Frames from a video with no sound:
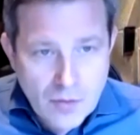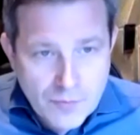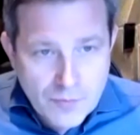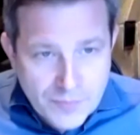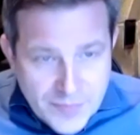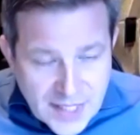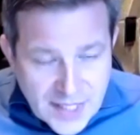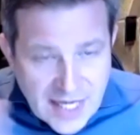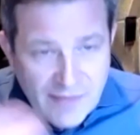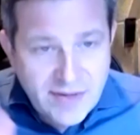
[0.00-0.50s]

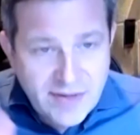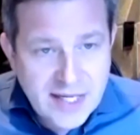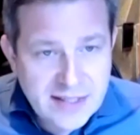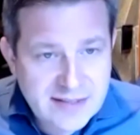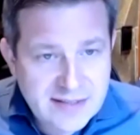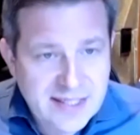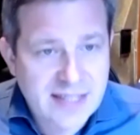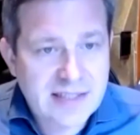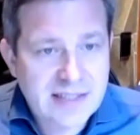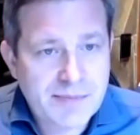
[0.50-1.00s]
giving
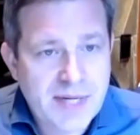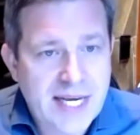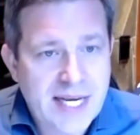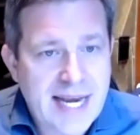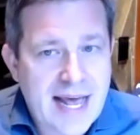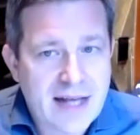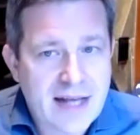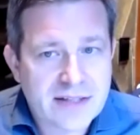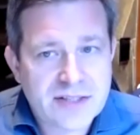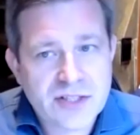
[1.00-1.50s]
sentiment
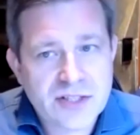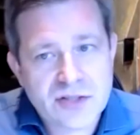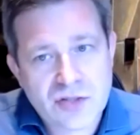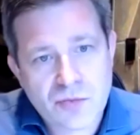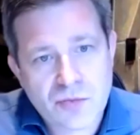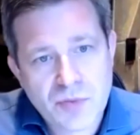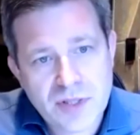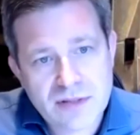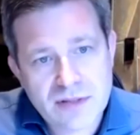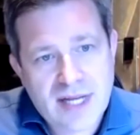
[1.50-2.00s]
analysis in
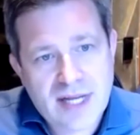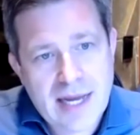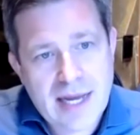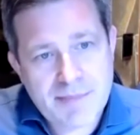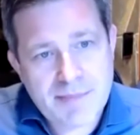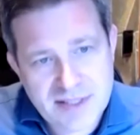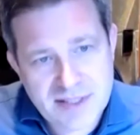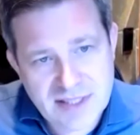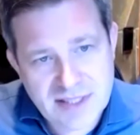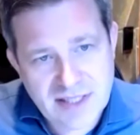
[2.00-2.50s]
real time
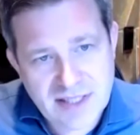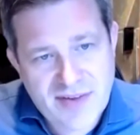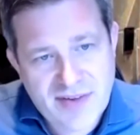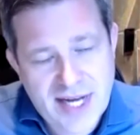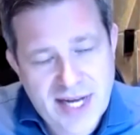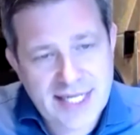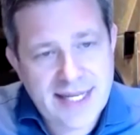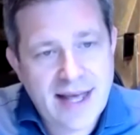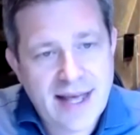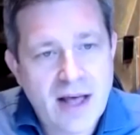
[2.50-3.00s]
to see if I
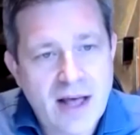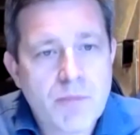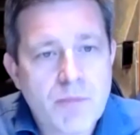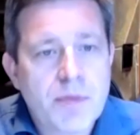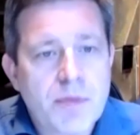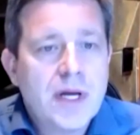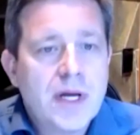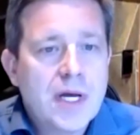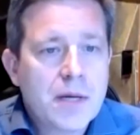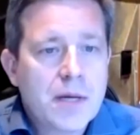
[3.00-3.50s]
need help,